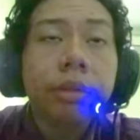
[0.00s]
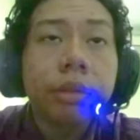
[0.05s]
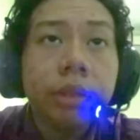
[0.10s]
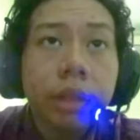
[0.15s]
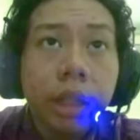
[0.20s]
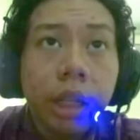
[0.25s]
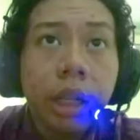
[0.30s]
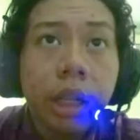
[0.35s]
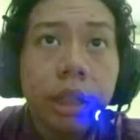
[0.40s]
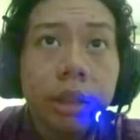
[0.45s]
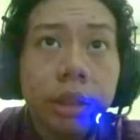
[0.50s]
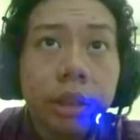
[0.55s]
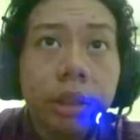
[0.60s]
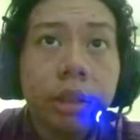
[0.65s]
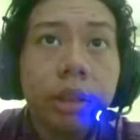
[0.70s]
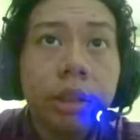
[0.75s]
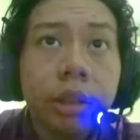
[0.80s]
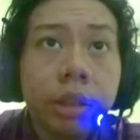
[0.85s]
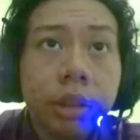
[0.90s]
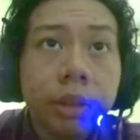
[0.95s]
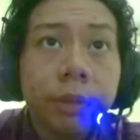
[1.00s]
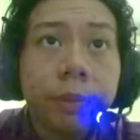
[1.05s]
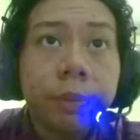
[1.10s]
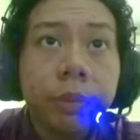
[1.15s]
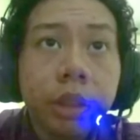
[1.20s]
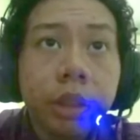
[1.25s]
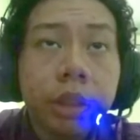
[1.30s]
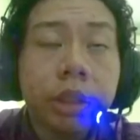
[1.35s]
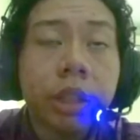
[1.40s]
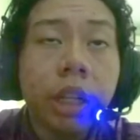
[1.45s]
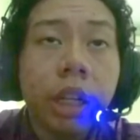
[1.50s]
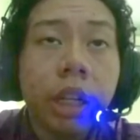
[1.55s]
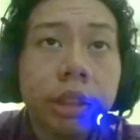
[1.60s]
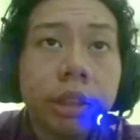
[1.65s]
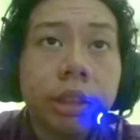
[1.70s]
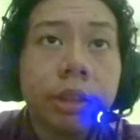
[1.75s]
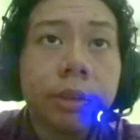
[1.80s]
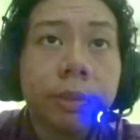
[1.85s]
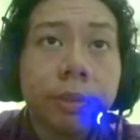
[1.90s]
just discussed.